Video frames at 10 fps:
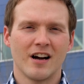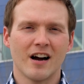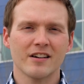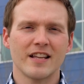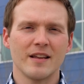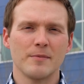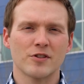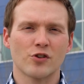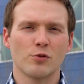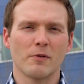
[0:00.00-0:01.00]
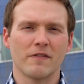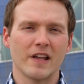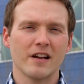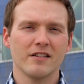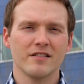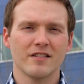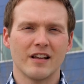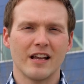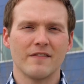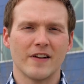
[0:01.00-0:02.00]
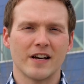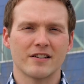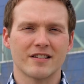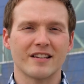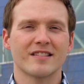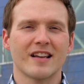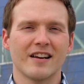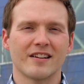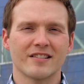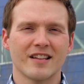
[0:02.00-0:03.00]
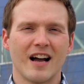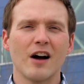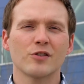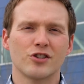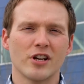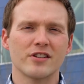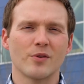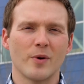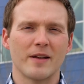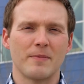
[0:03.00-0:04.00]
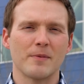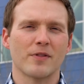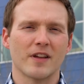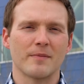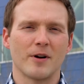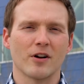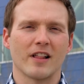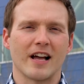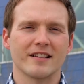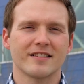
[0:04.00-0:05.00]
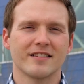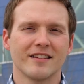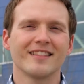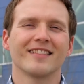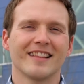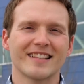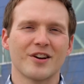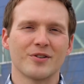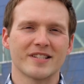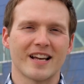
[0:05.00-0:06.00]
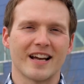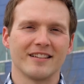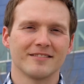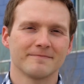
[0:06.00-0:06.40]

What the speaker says: Our team is a group of thinkers, innovators, and designers out to change the way people think about glass. Let's go inside.